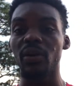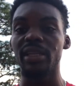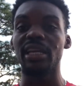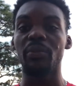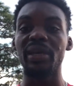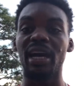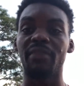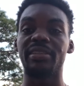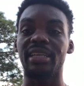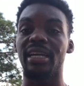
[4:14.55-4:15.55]
that we have
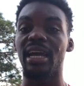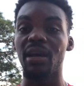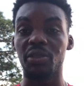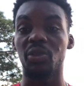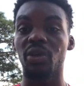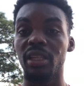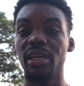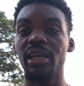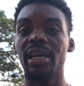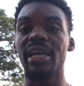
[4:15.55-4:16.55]
inside the household,
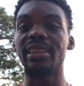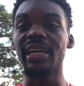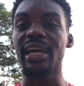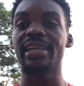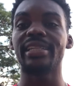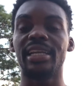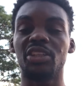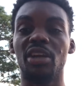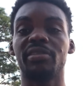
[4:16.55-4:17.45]
and look at it in terms of